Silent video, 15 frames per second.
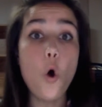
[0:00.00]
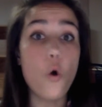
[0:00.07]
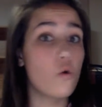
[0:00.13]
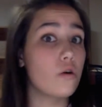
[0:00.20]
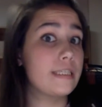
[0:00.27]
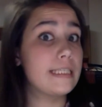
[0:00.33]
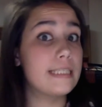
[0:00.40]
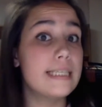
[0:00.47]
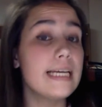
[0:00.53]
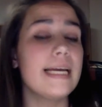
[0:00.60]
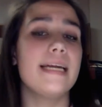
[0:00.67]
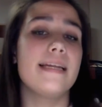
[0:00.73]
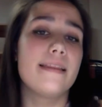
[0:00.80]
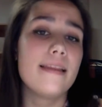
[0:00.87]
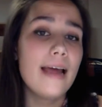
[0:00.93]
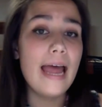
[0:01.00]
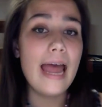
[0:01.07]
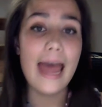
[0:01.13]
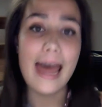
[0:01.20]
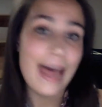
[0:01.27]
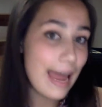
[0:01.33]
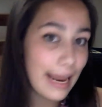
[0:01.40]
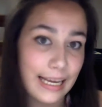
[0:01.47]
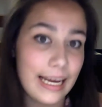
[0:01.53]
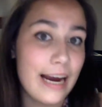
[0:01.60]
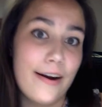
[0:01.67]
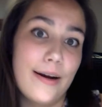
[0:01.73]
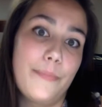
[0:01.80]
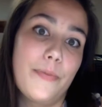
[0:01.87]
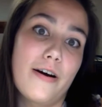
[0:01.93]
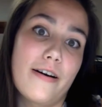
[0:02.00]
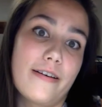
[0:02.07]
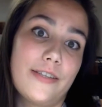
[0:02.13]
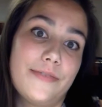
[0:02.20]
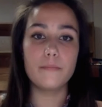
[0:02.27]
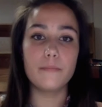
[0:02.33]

or seen any Harry Potter.